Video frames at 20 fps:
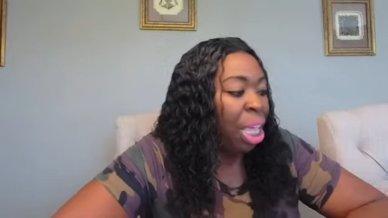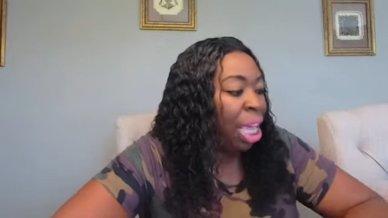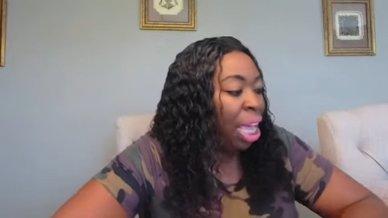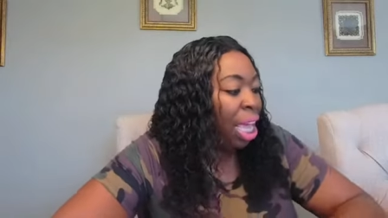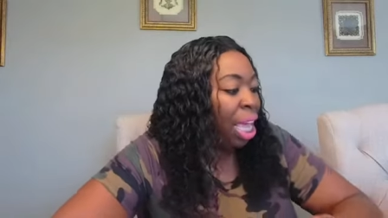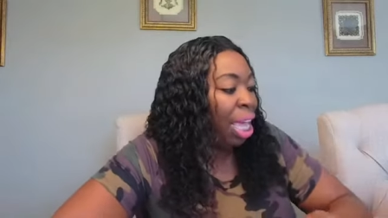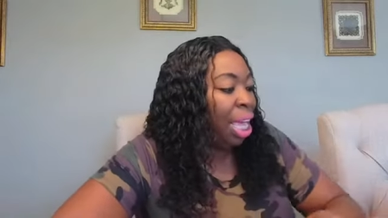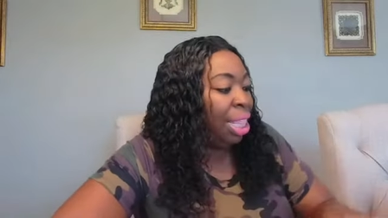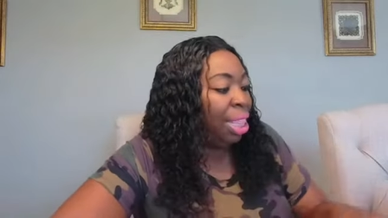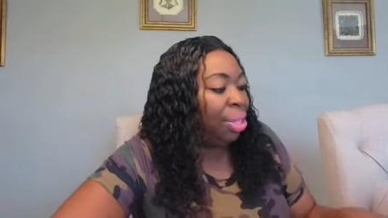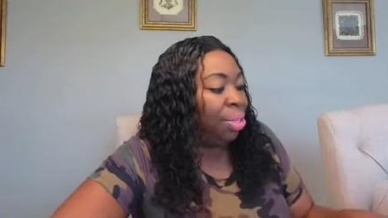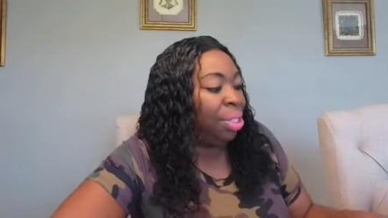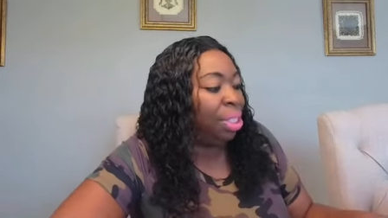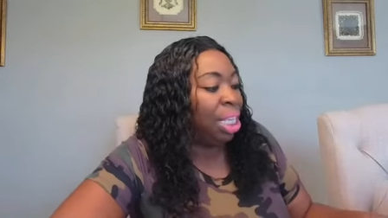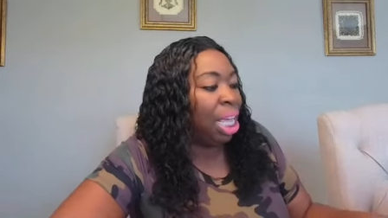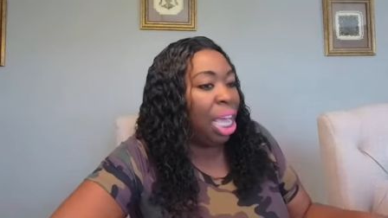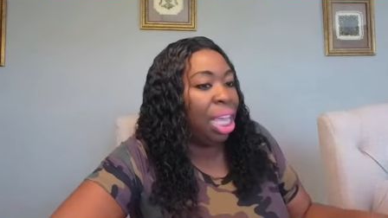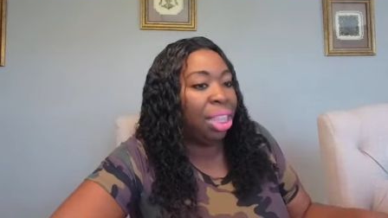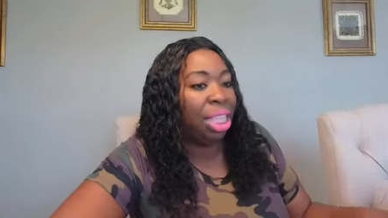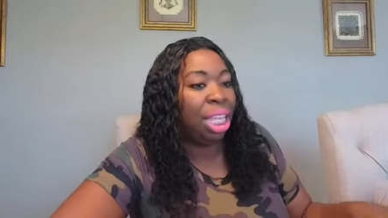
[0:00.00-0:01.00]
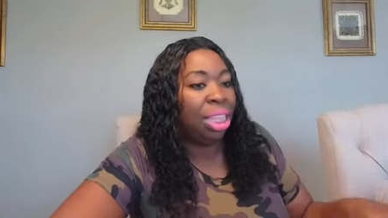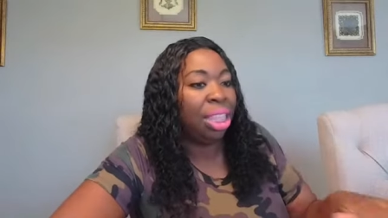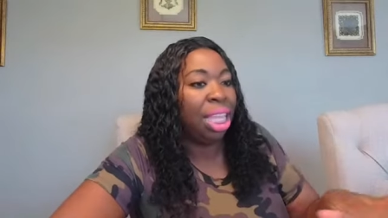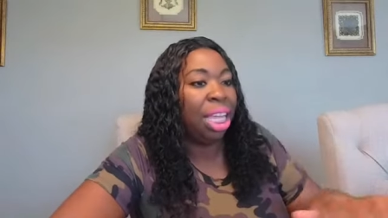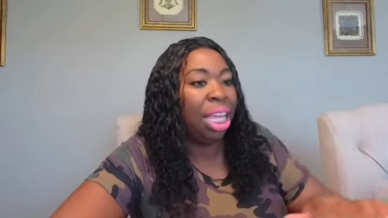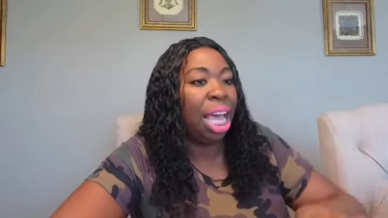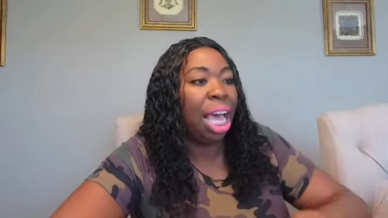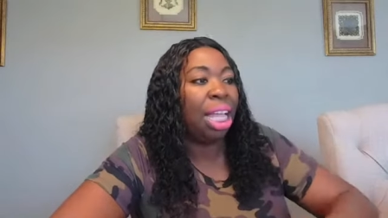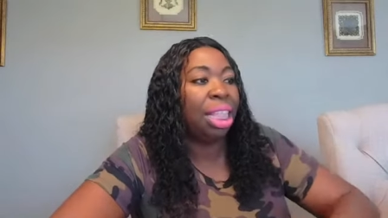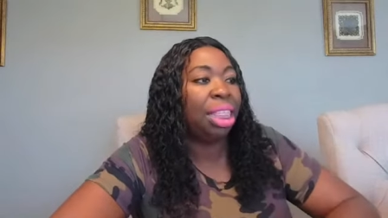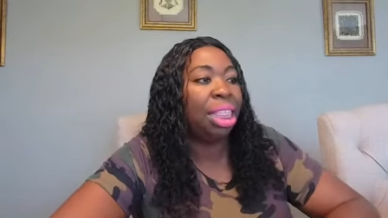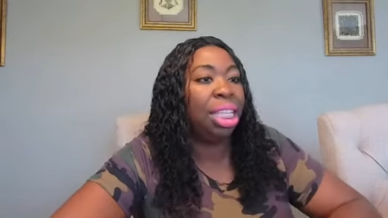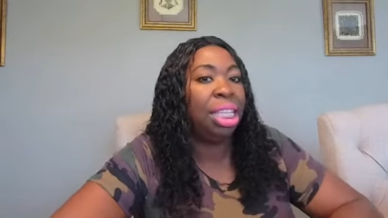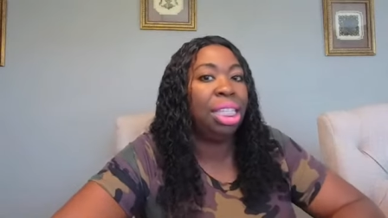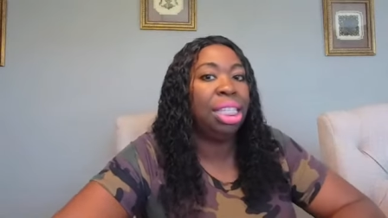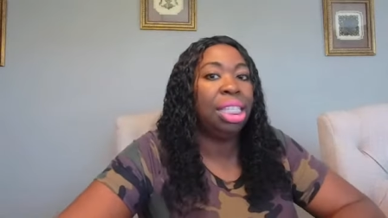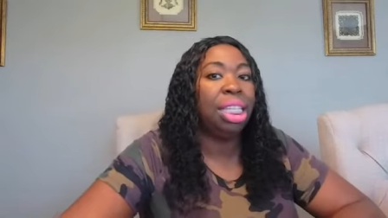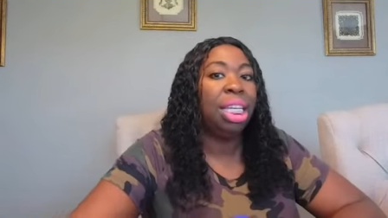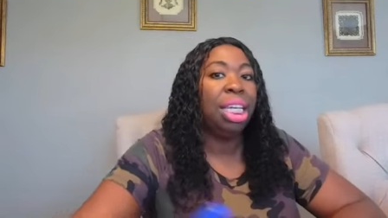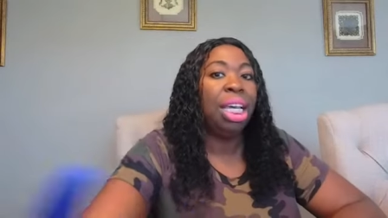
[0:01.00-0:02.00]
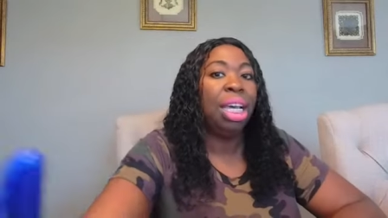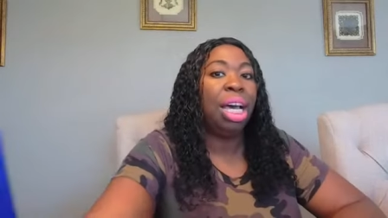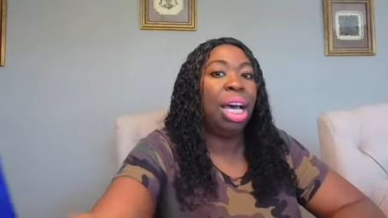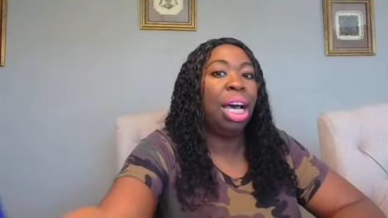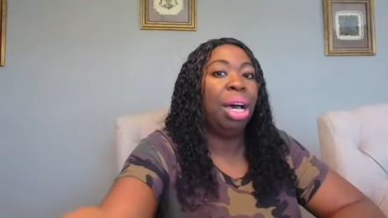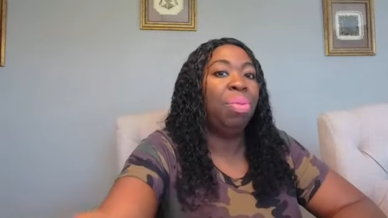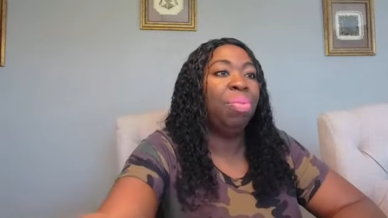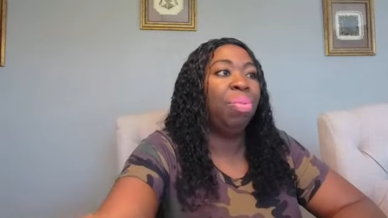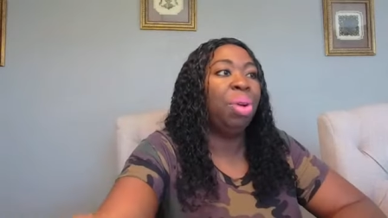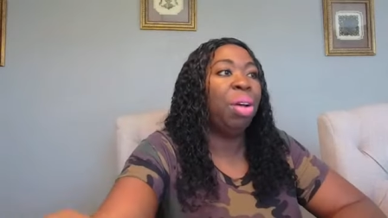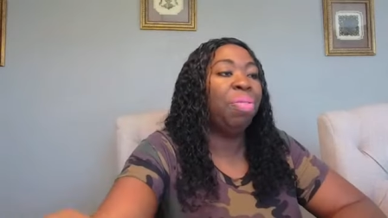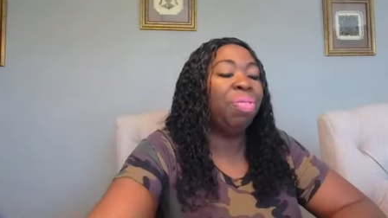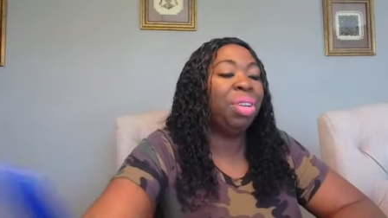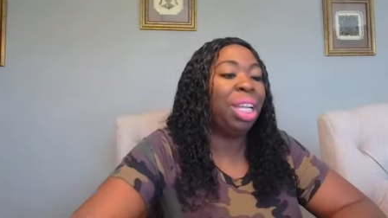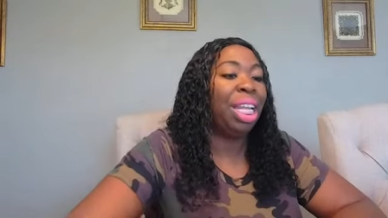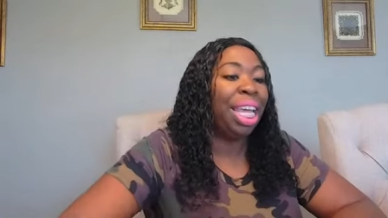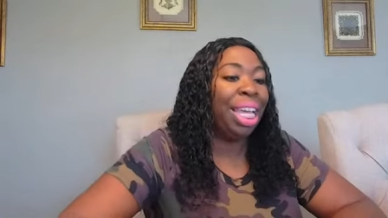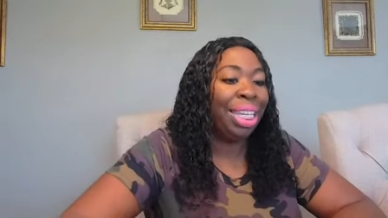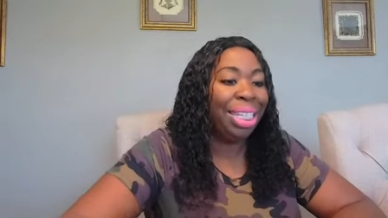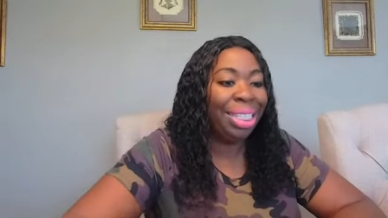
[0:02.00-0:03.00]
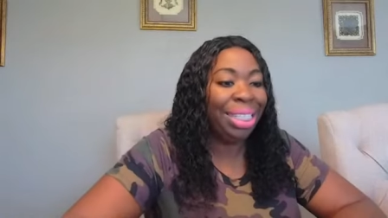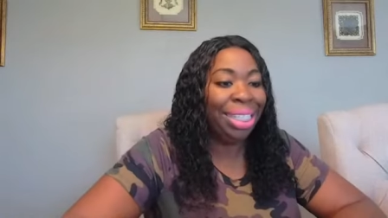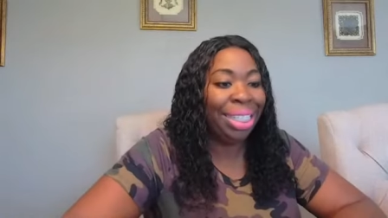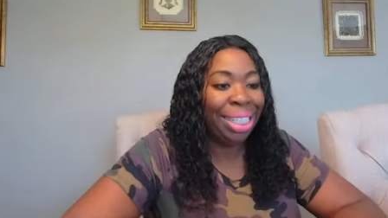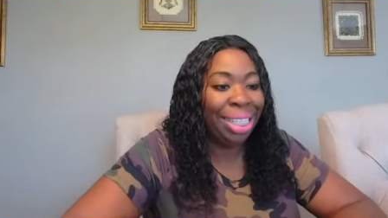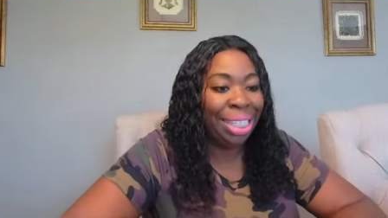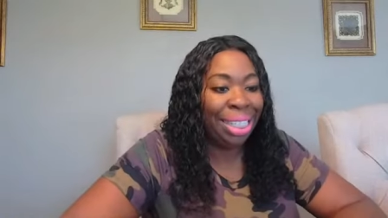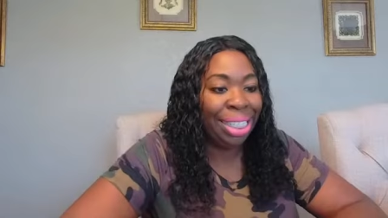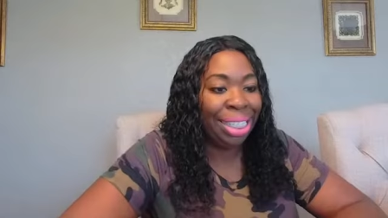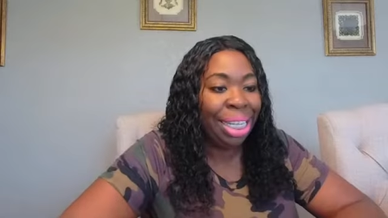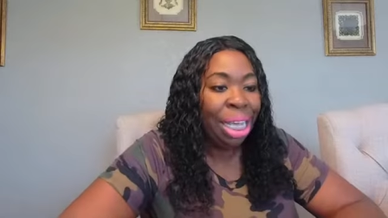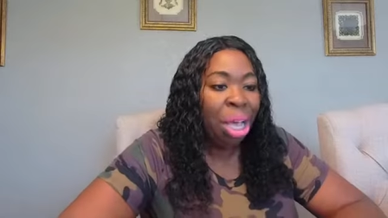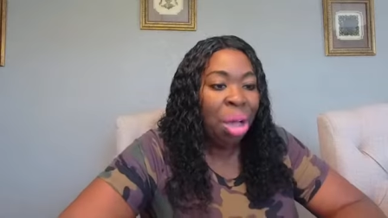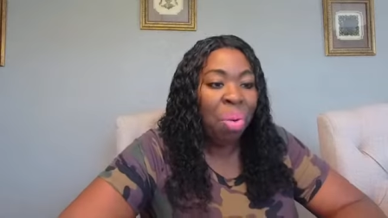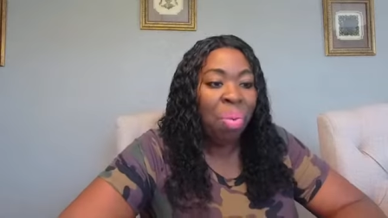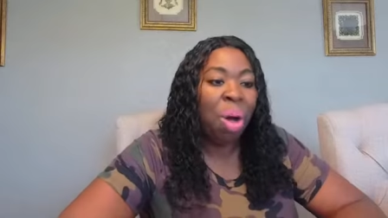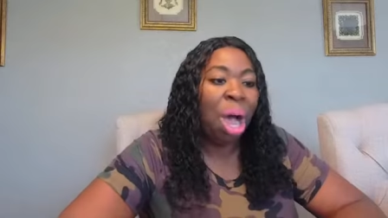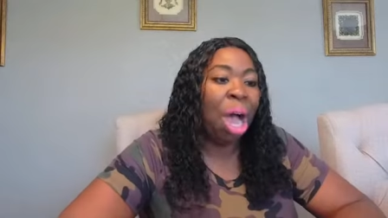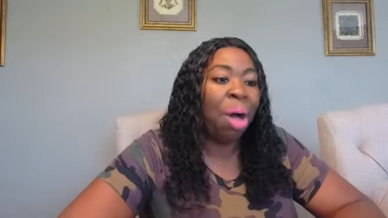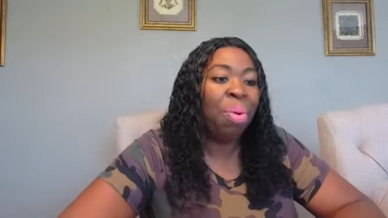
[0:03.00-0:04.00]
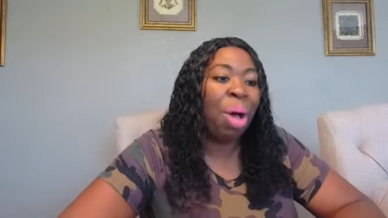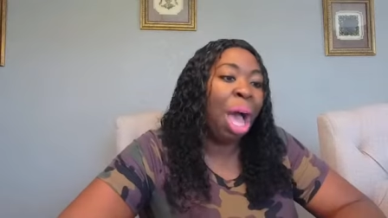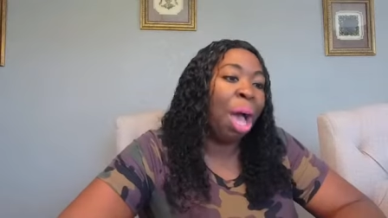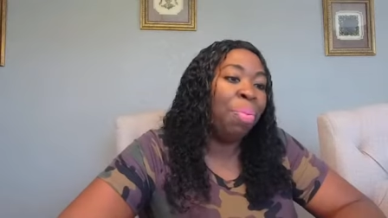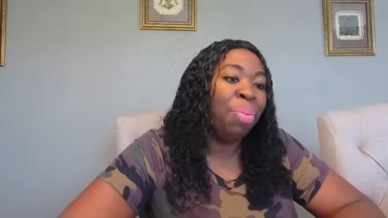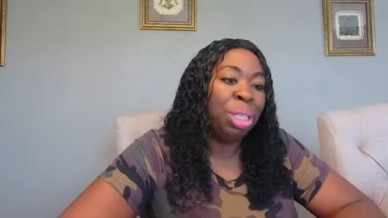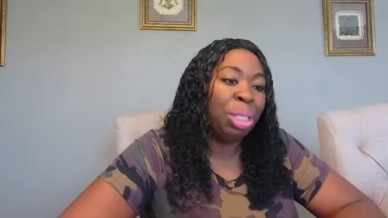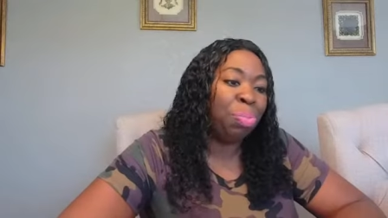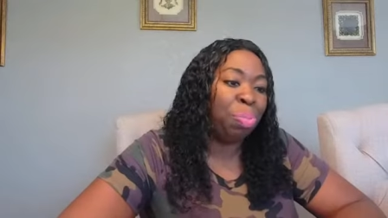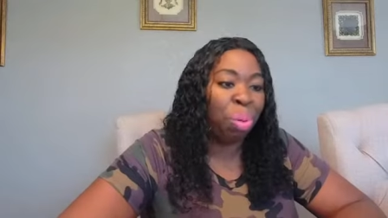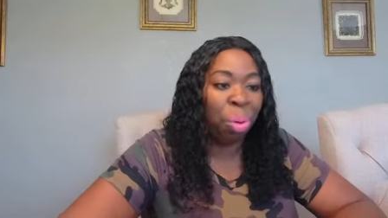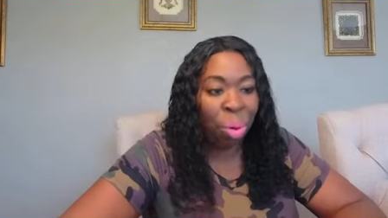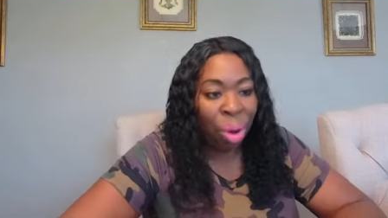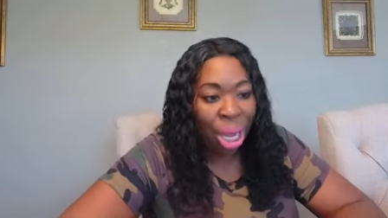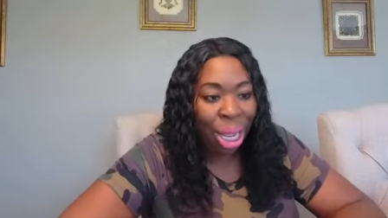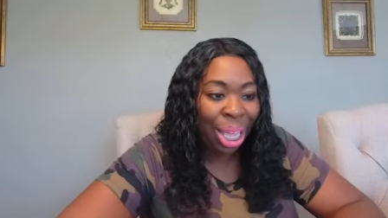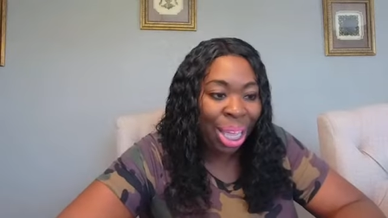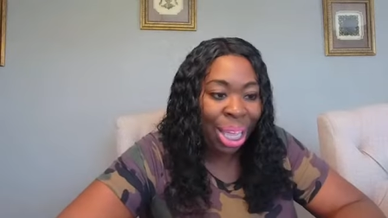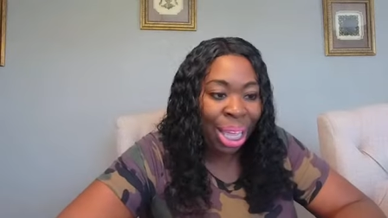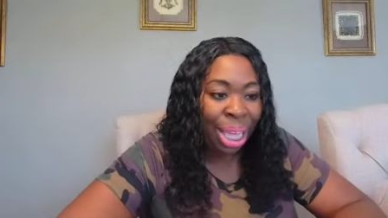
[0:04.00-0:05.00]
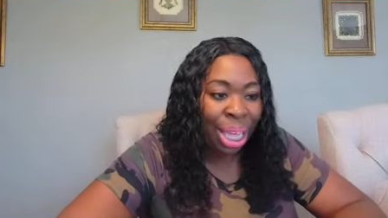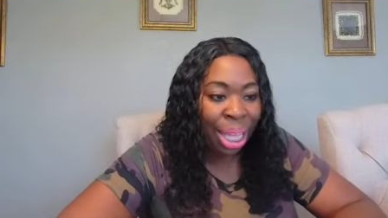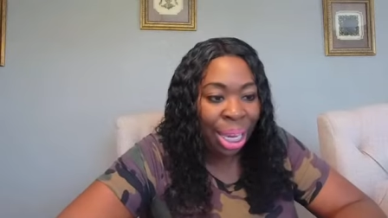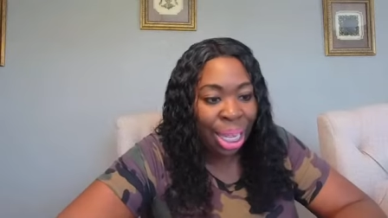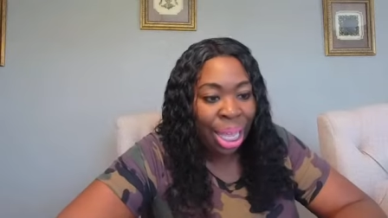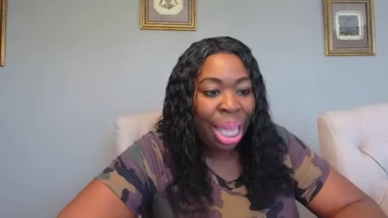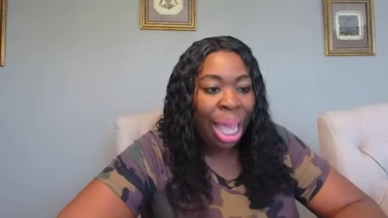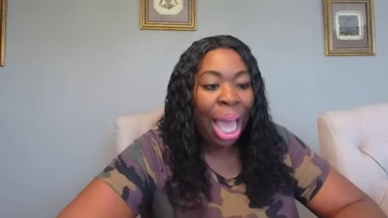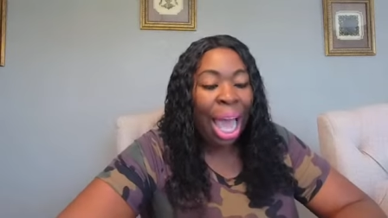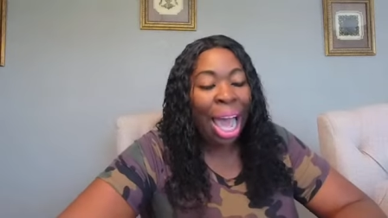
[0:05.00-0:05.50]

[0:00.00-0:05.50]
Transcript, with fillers: and they're saying that they got this um, revelation while I was praying.